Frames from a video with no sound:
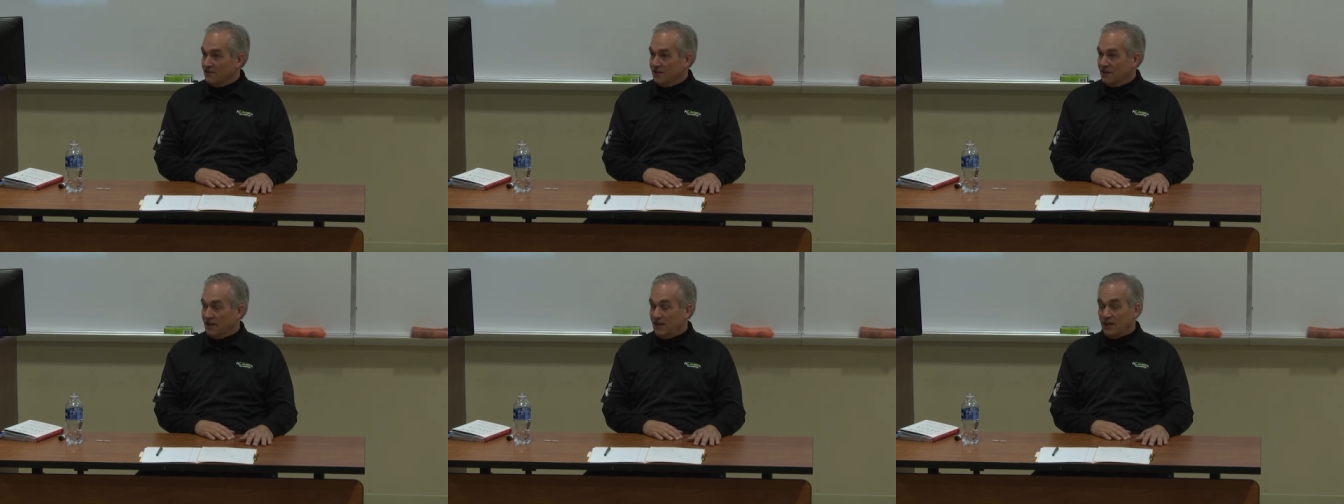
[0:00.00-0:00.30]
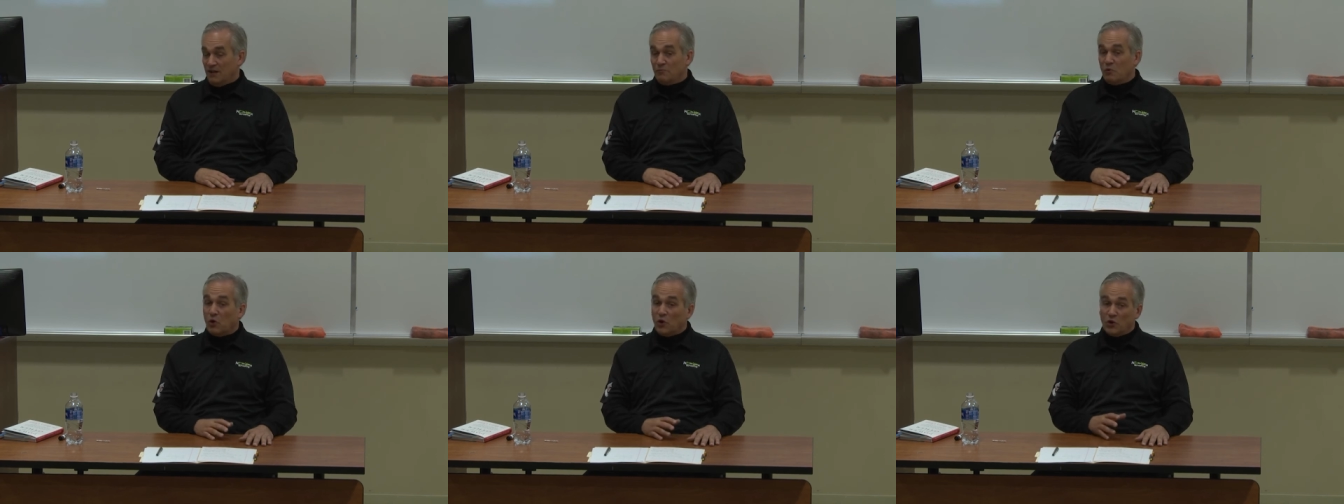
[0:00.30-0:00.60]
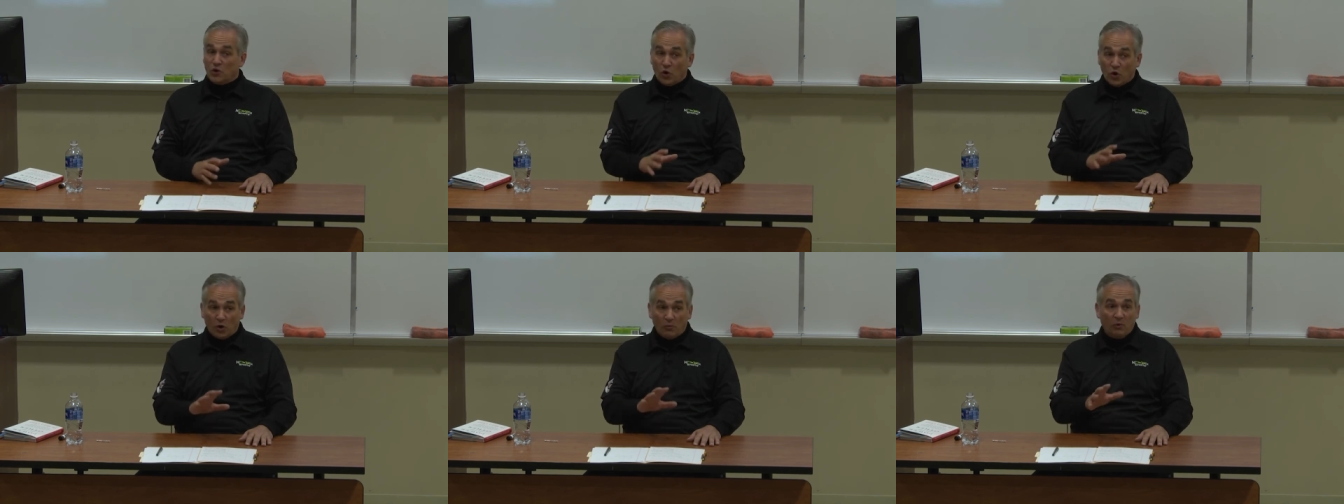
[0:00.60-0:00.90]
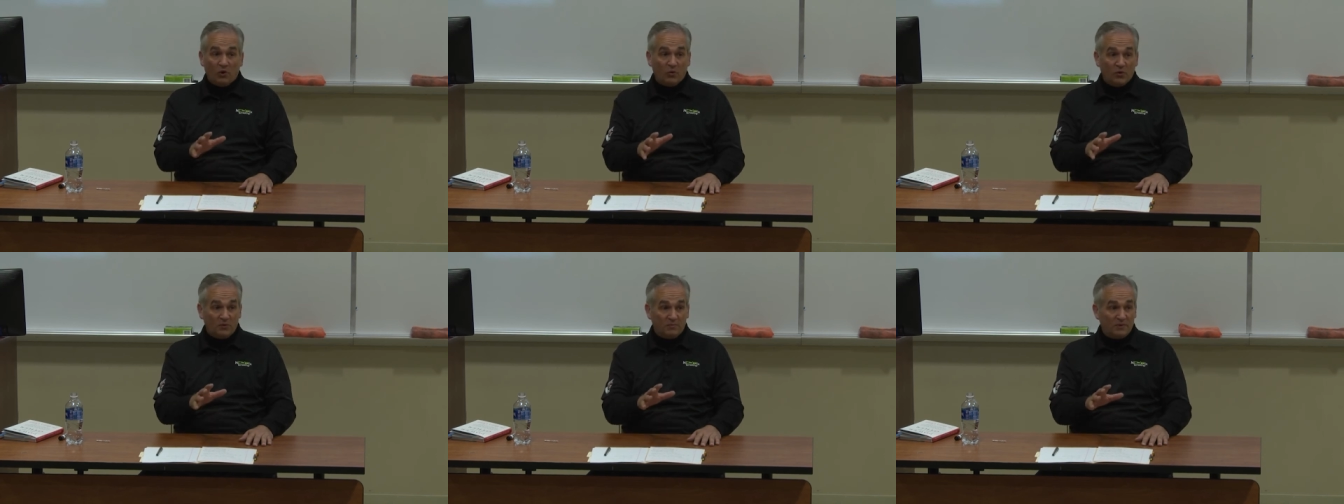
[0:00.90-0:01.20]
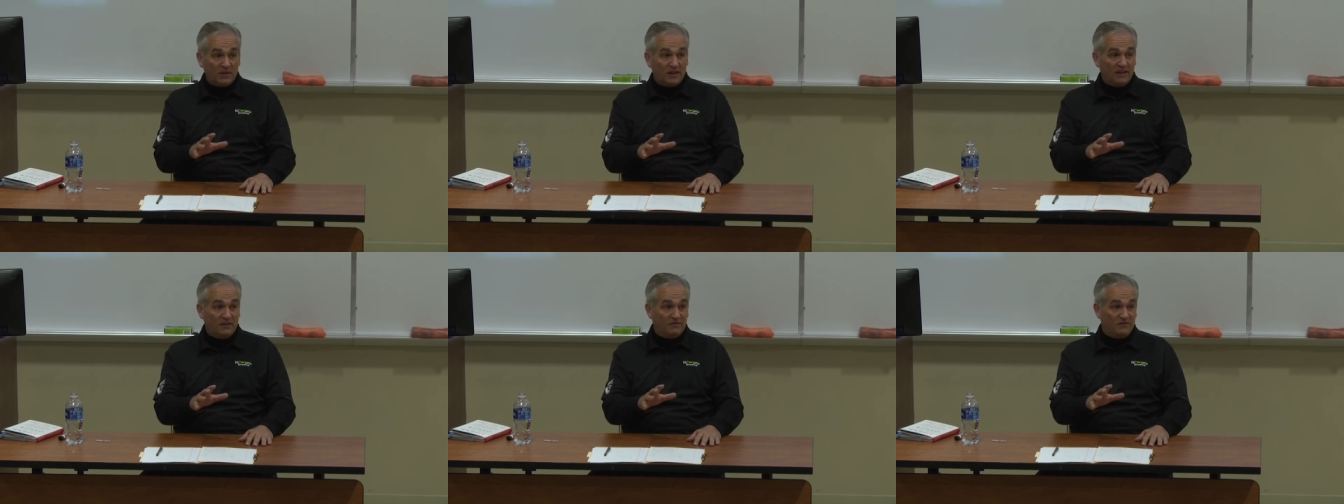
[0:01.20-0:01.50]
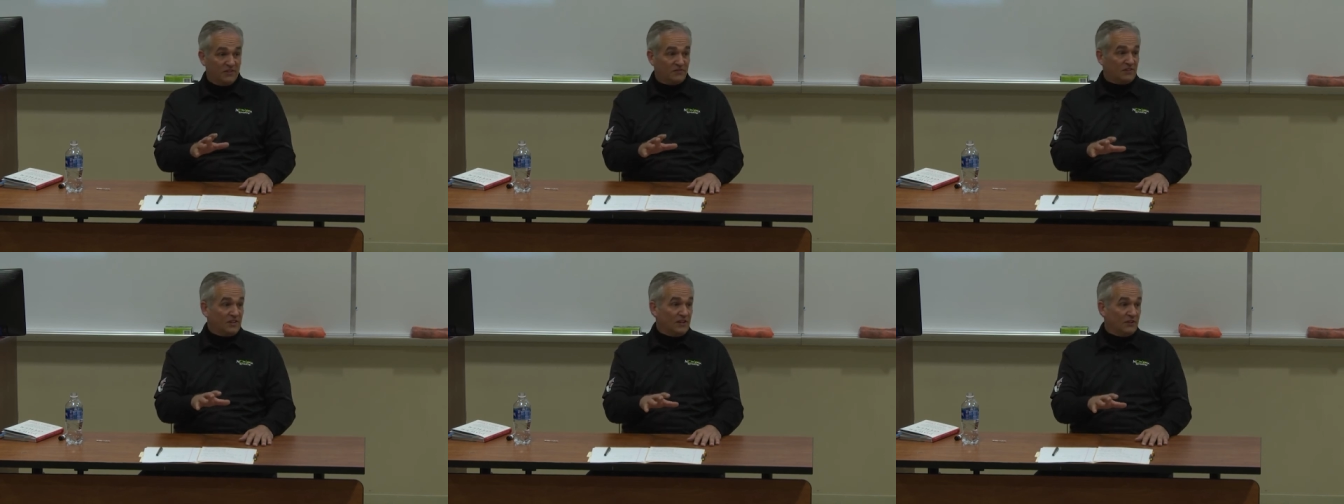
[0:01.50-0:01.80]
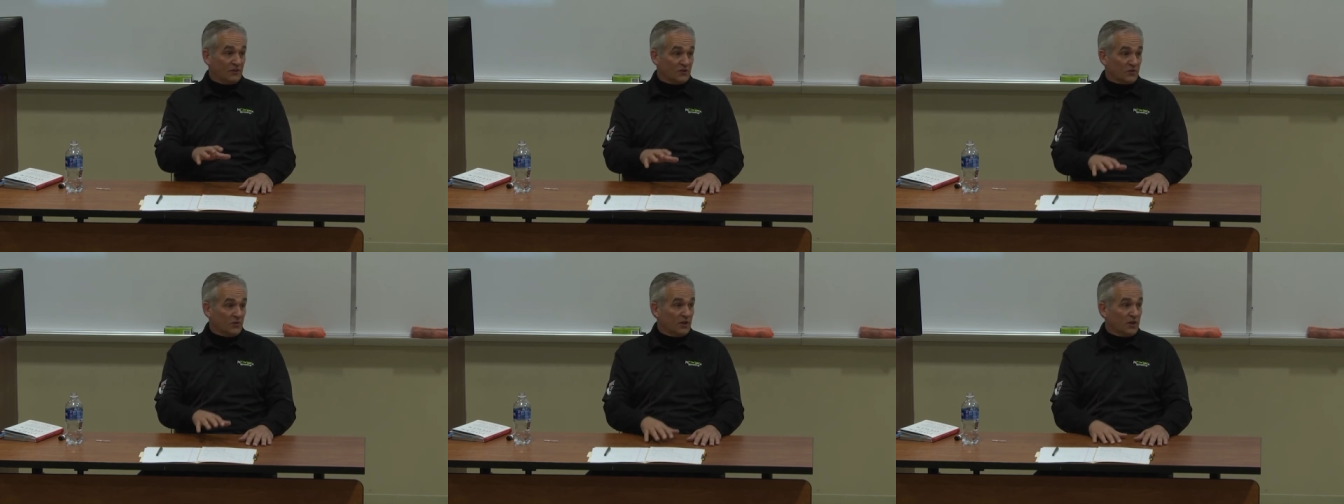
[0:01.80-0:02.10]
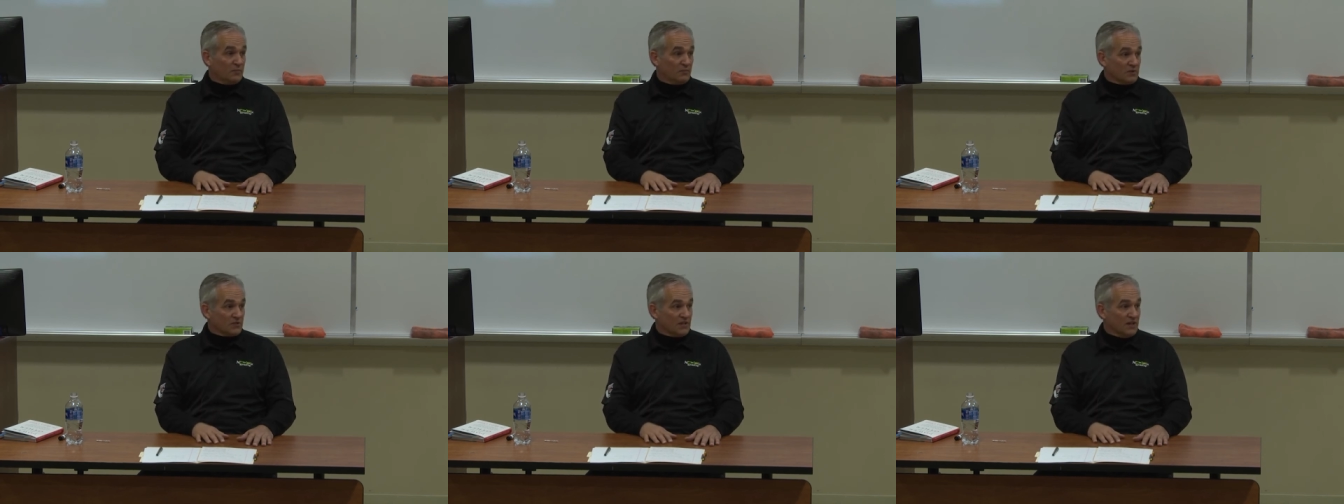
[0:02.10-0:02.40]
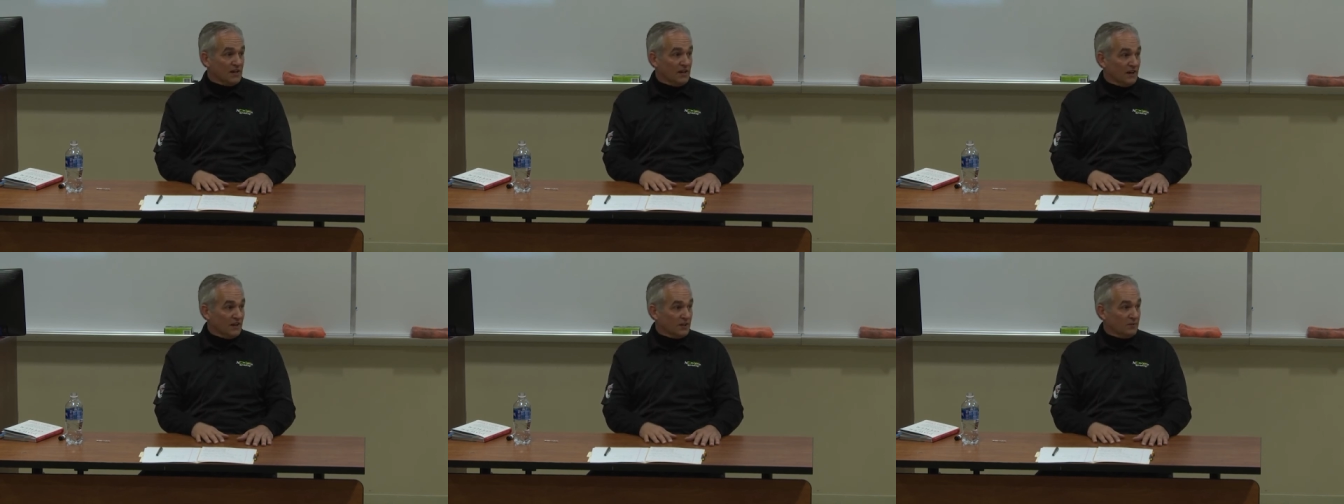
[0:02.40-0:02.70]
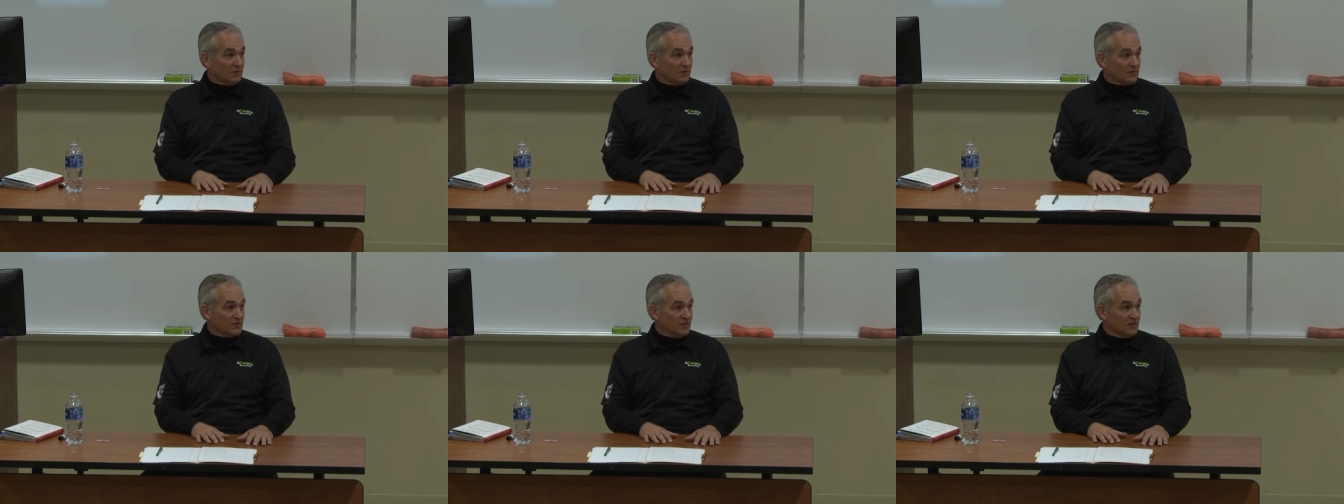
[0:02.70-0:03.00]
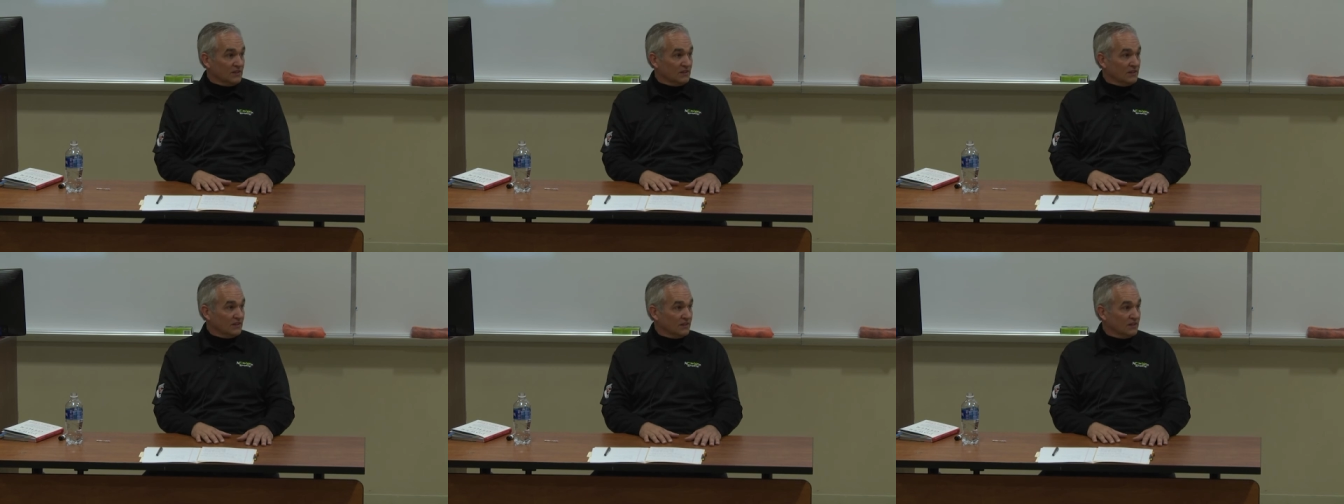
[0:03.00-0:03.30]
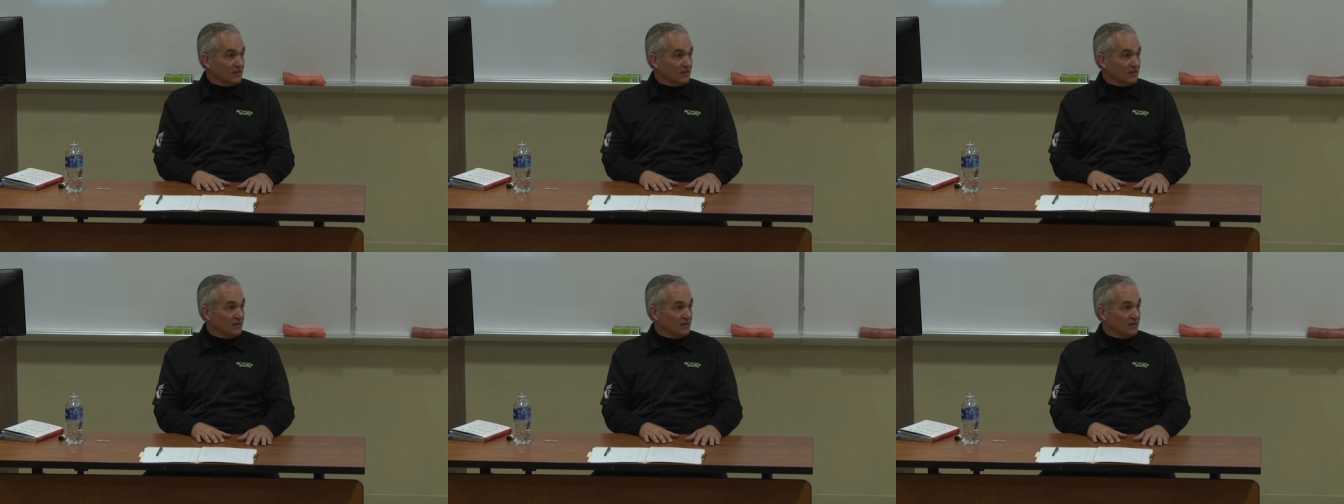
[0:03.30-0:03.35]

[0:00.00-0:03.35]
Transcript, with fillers: And more normal would be 15 or 20% occupancy.